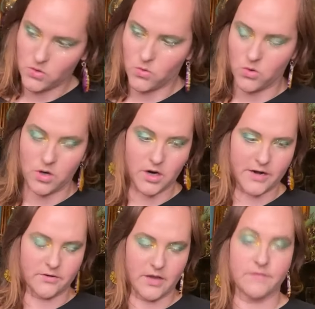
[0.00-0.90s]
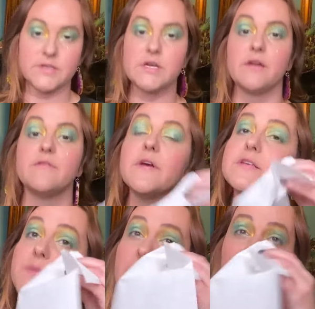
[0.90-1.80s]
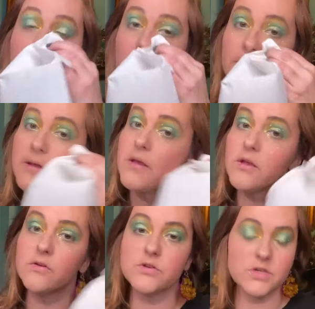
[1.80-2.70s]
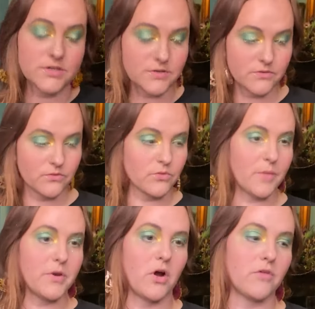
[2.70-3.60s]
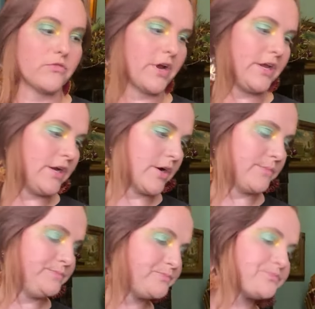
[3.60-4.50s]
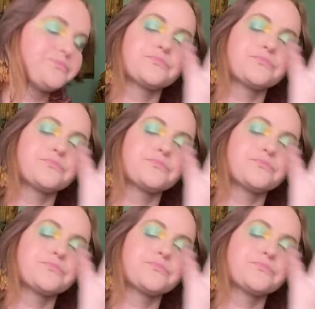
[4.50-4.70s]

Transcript: or I don't have a ton of face makeup on, you can just rub it off right here.